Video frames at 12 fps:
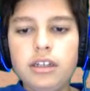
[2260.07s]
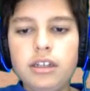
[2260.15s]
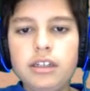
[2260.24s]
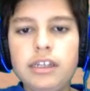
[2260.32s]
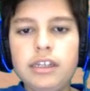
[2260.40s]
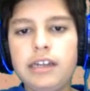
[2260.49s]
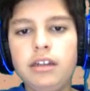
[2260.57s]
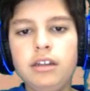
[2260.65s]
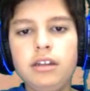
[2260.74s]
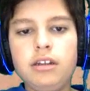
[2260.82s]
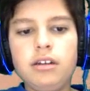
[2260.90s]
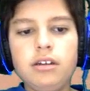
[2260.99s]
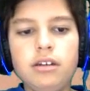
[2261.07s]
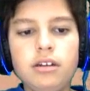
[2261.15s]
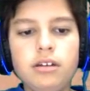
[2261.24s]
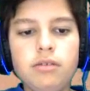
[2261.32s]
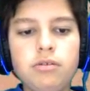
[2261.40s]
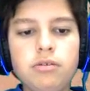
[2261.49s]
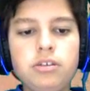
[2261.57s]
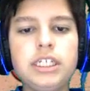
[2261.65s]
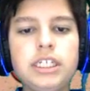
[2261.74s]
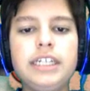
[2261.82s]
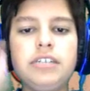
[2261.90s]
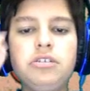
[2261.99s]
Yeah. Which is a
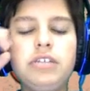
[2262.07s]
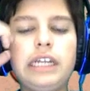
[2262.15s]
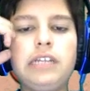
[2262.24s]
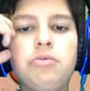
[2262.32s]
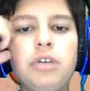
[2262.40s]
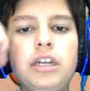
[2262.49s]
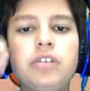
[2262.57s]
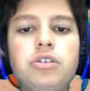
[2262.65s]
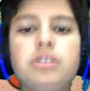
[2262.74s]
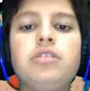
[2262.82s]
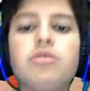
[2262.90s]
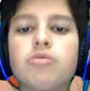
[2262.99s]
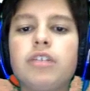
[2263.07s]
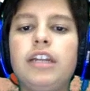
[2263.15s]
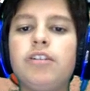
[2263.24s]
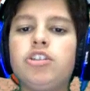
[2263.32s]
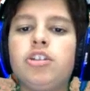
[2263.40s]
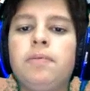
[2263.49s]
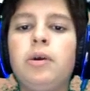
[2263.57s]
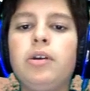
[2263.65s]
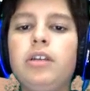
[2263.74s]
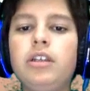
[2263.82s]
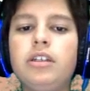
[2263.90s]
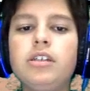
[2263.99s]
desert that when enters deals 1 damage to your
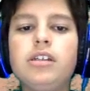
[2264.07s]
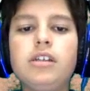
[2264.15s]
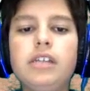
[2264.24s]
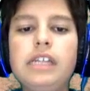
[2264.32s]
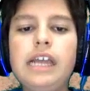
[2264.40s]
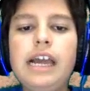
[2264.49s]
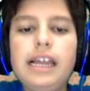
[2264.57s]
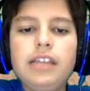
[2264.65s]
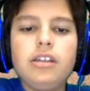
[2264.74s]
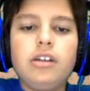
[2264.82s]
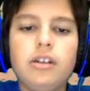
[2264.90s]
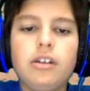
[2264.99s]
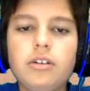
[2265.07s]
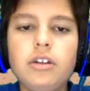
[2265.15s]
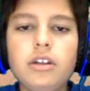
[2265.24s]
opponent. I don't know.